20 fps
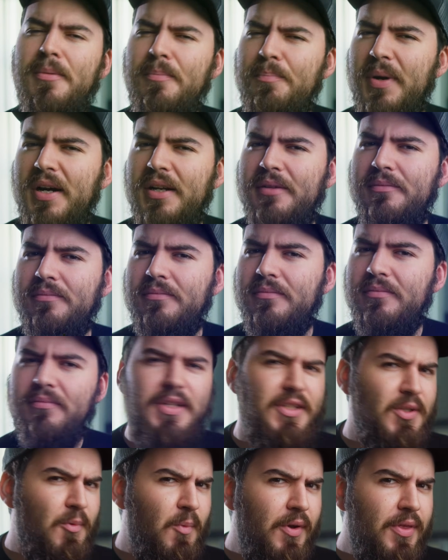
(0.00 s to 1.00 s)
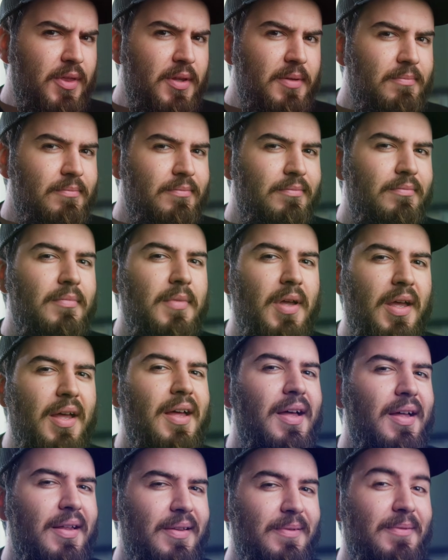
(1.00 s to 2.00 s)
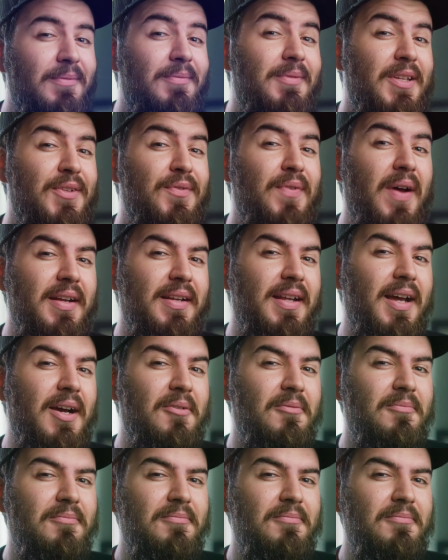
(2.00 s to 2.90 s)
But is it worth it? Let's find out.